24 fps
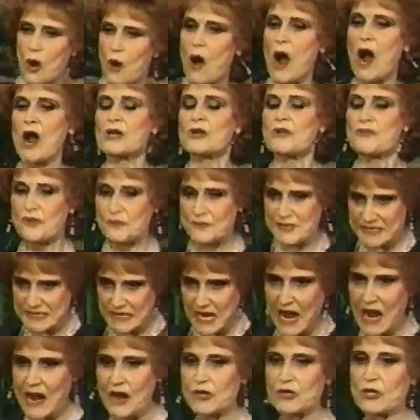are you the
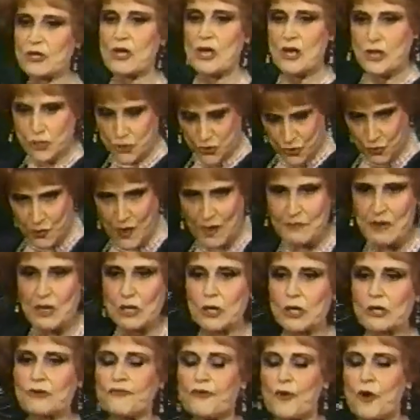Messiah? Are you the one we
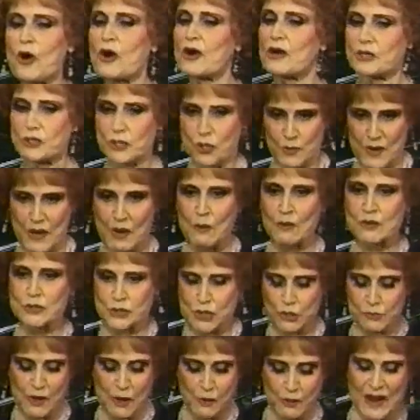look for, or
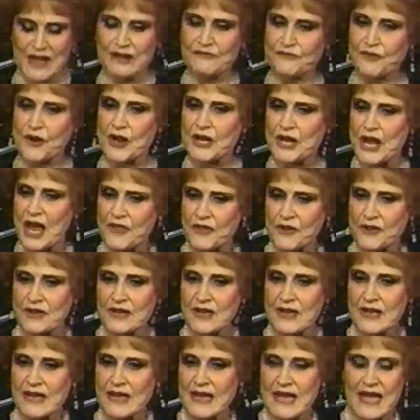should we wait for another?
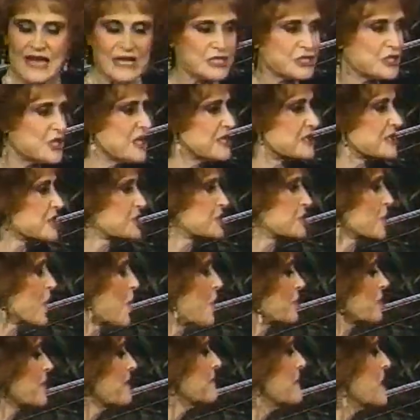And Jesus
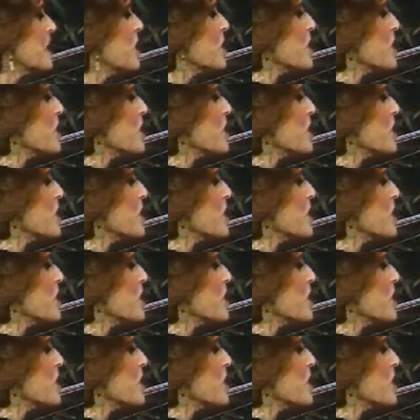told him,